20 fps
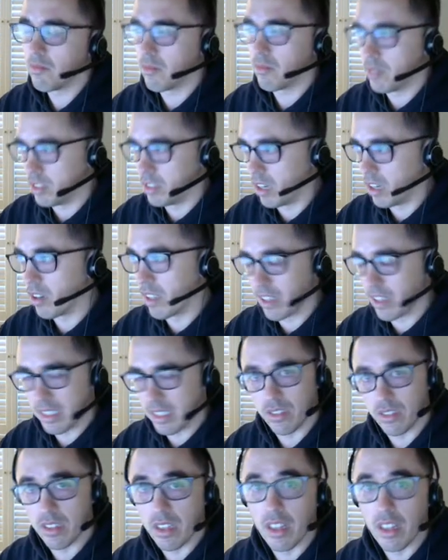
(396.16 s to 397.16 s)
generally unless
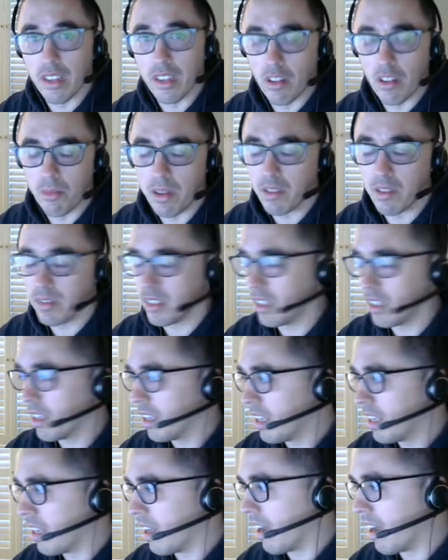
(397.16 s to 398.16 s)
there's another penalty.
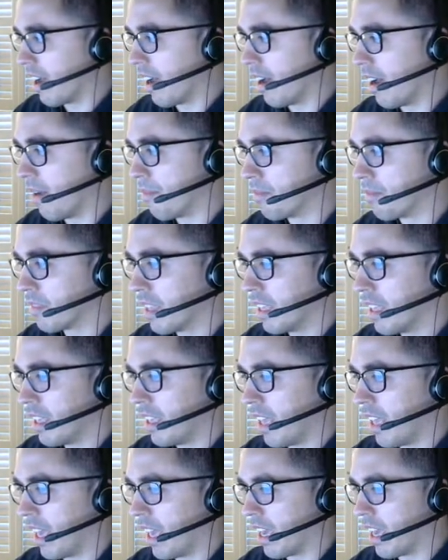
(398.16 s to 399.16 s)

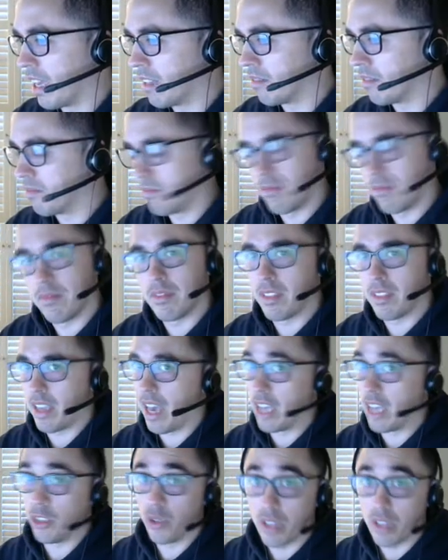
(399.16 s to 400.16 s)
And
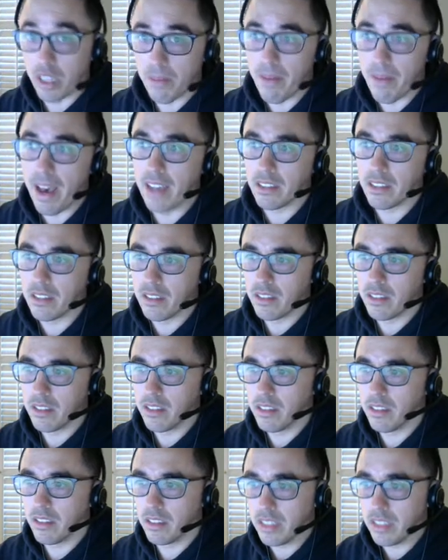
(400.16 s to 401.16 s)
as you can imagine,
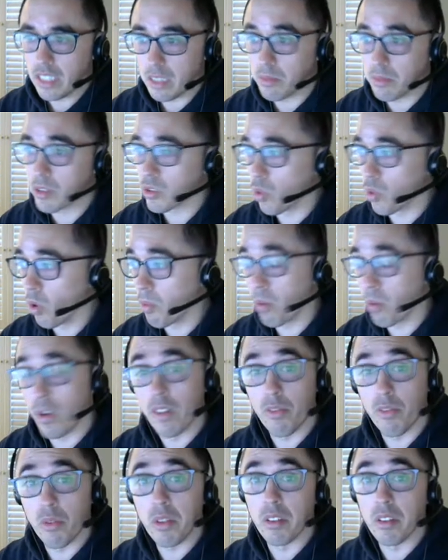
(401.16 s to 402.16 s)
teams score pretty
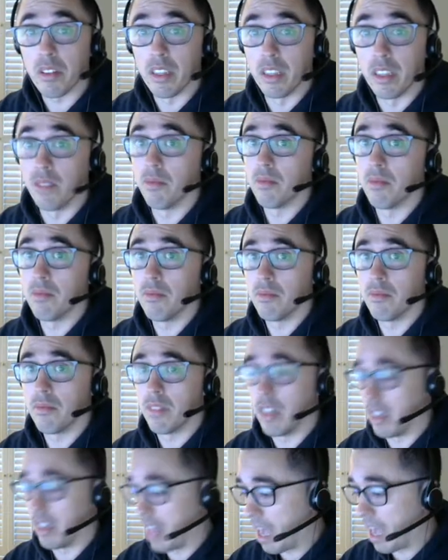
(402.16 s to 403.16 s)
frequently,
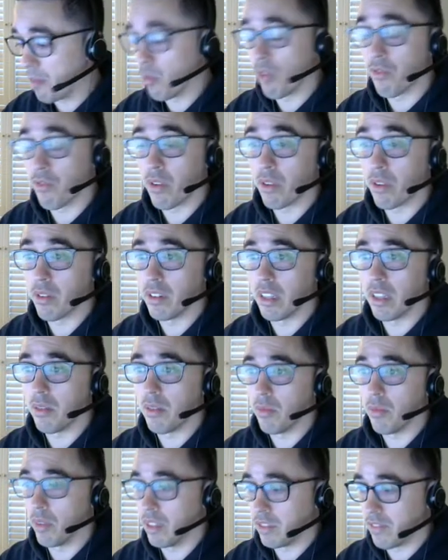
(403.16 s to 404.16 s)
a lot more frequently
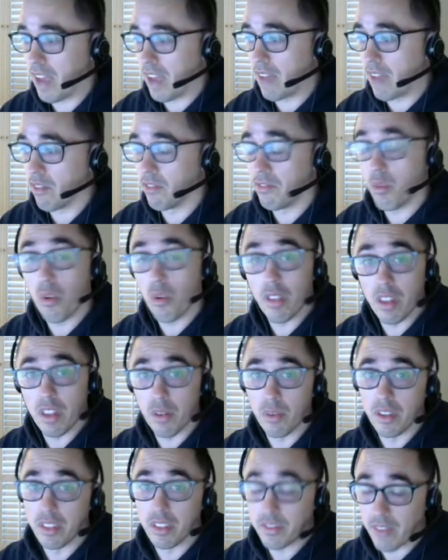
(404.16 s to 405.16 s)
when it's 5-on-4 than
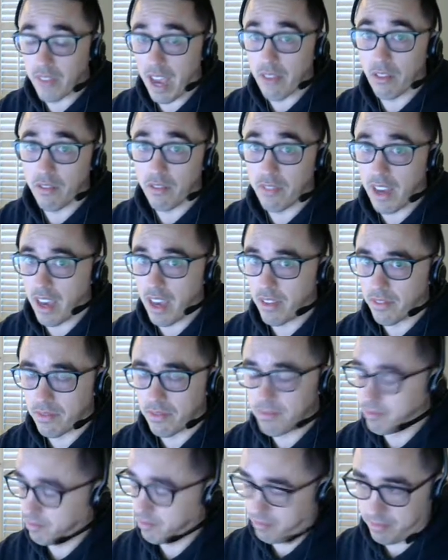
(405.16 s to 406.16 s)
when it's 5-on-5.
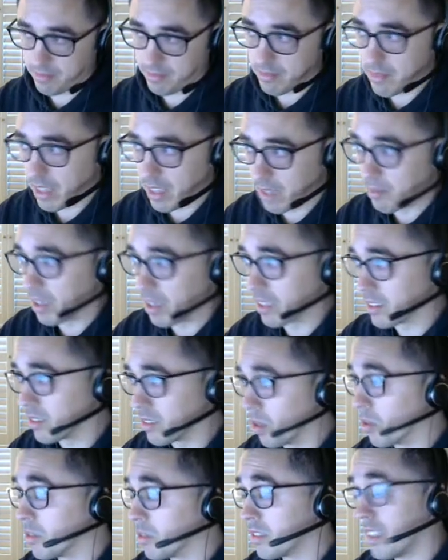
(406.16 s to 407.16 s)
That makes
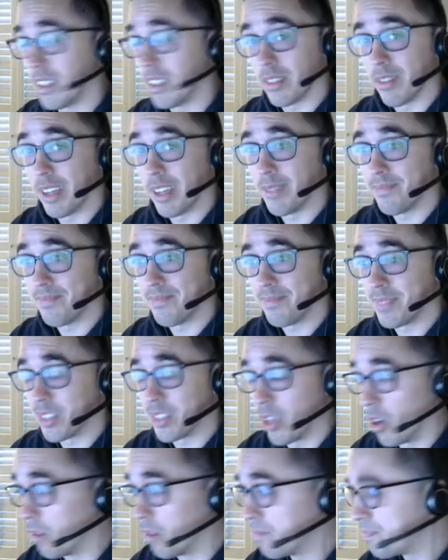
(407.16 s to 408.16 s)
total sense, right?
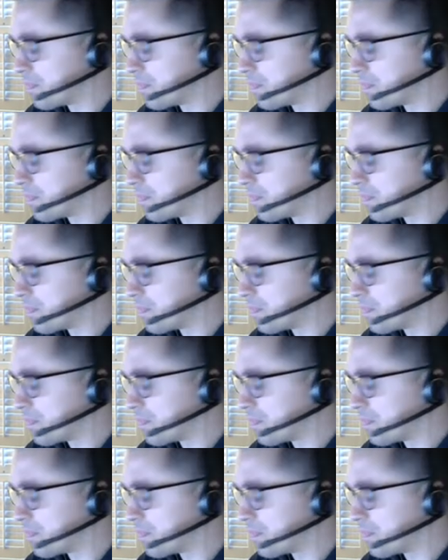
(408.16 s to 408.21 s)
So